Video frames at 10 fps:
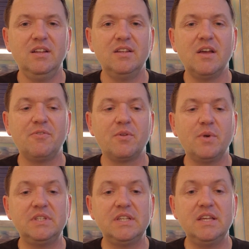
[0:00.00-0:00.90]
Now for the
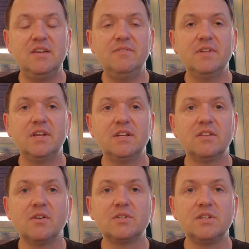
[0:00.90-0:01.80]
rest of the evening,
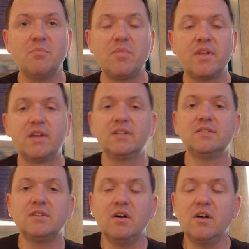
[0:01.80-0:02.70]
there's some
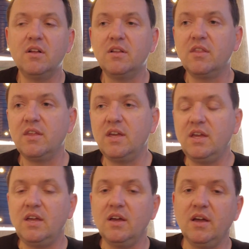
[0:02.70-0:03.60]
things on
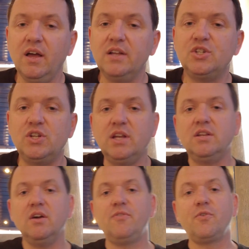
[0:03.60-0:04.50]
the
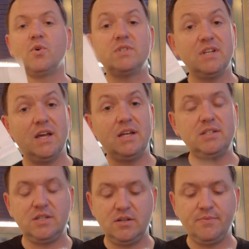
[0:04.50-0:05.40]
agenda for
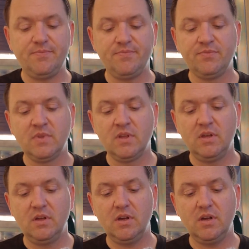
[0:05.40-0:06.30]
tonight.
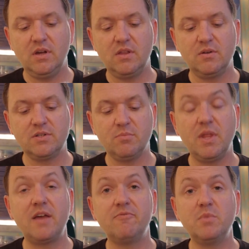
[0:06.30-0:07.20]
There's some
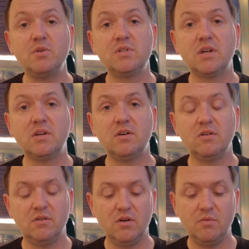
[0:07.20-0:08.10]
live music
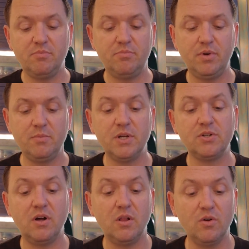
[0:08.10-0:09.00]
pretty much
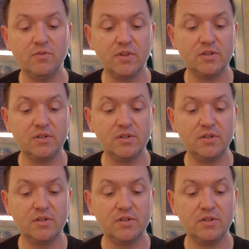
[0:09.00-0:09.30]
all over the